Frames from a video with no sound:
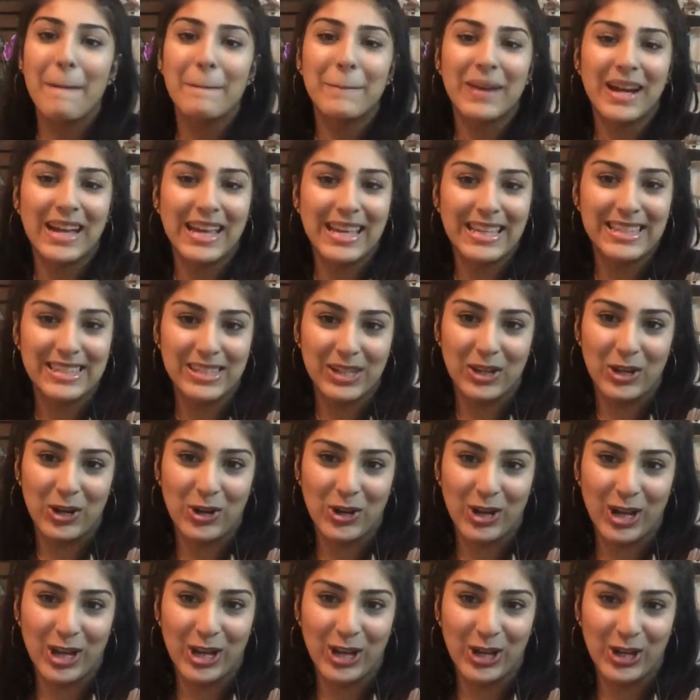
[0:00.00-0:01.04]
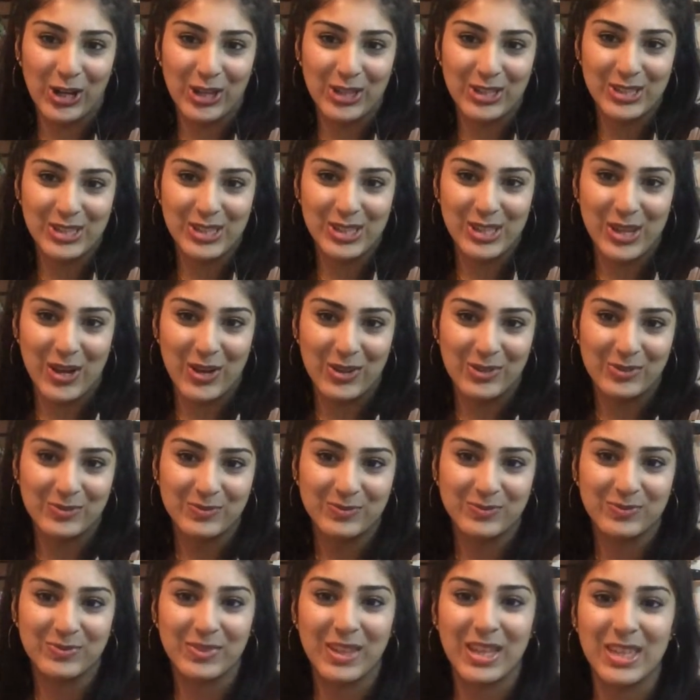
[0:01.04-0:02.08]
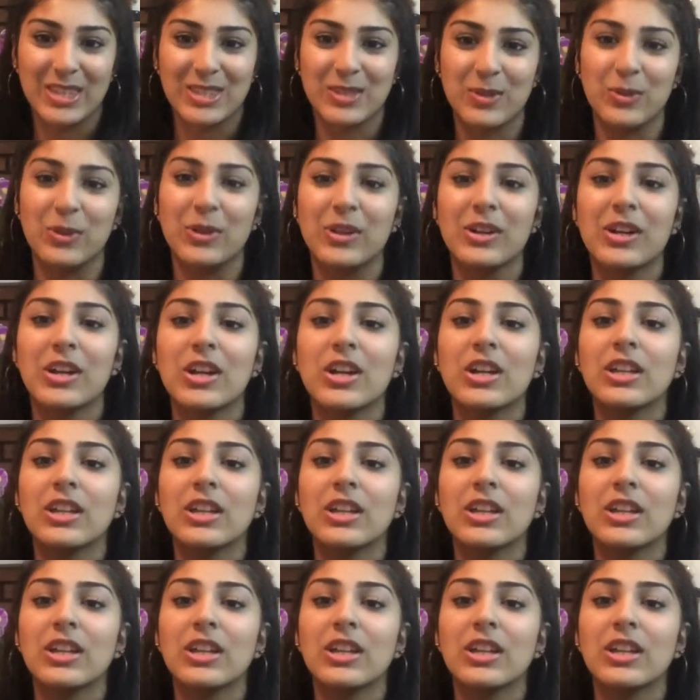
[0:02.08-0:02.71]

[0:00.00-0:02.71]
But he's still looking good, so it's cool.